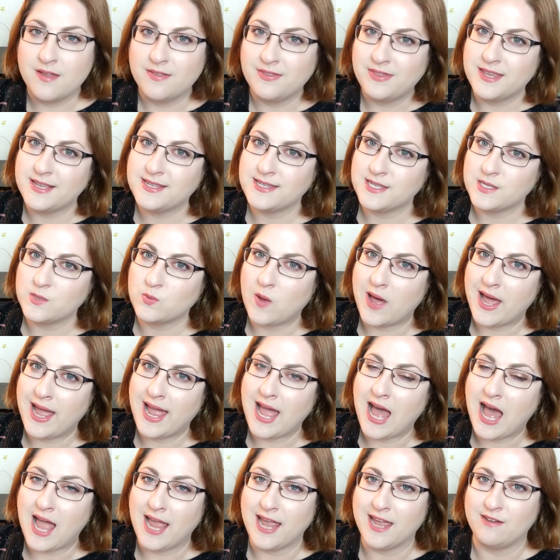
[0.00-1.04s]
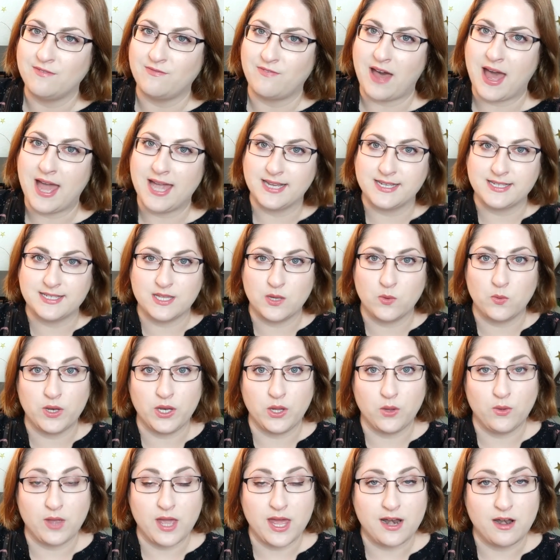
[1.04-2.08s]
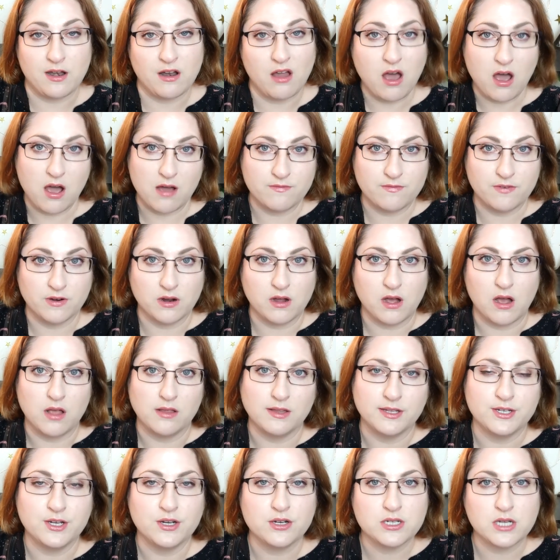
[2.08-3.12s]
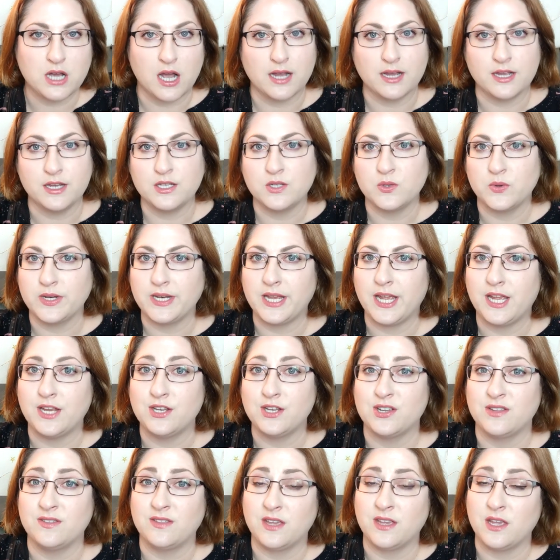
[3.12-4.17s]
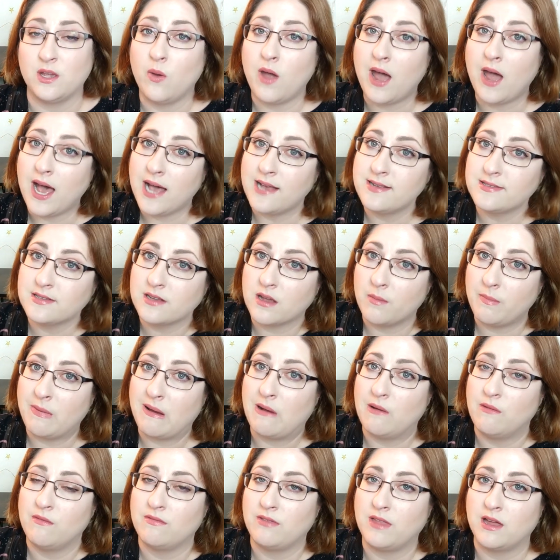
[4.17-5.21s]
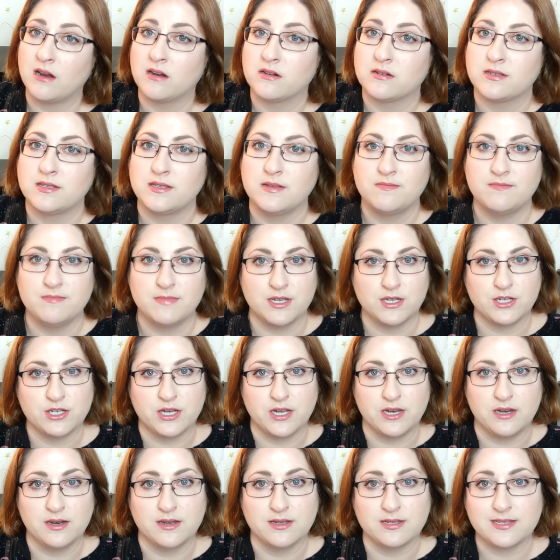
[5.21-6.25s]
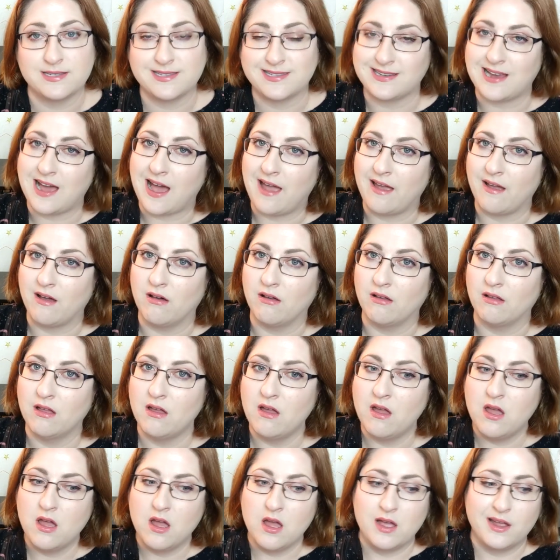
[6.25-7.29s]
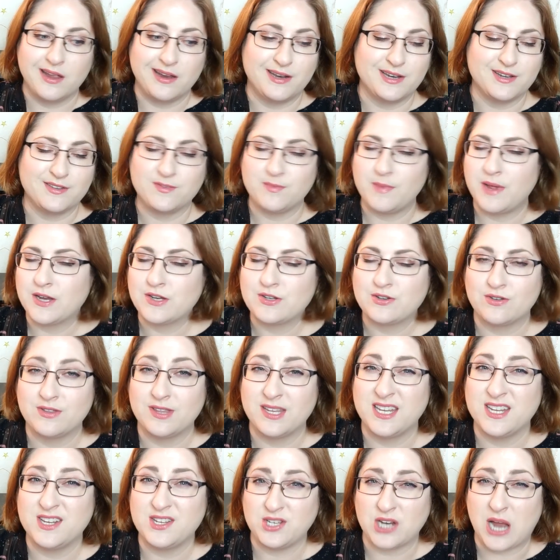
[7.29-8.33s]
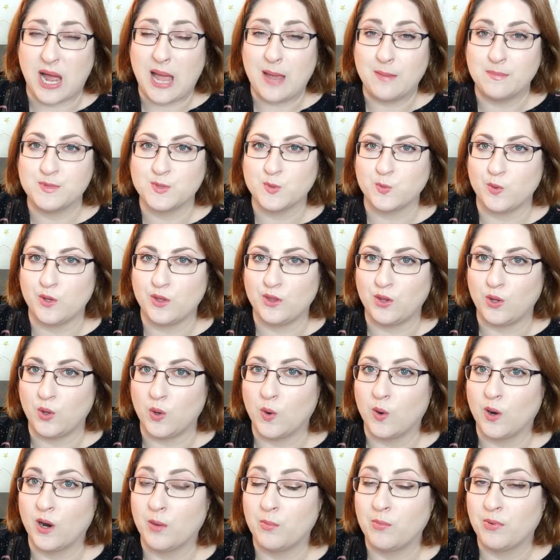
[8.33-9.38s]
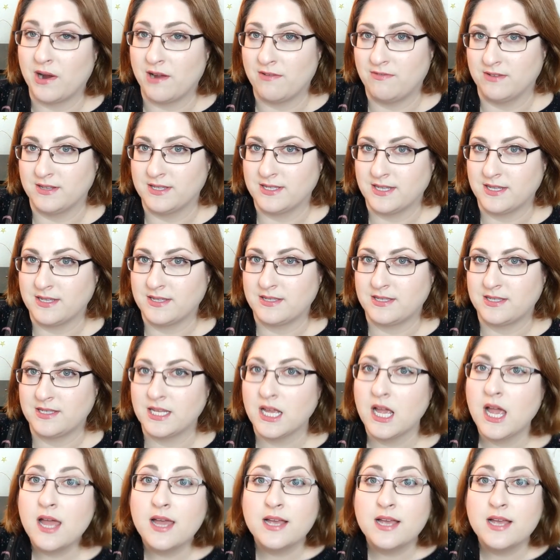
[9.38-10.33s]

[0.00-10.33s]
This is why I advise that when you get an offer call and you're talking to an agent, that you ask about their submission style. Just make sure that it jibes with your preferences.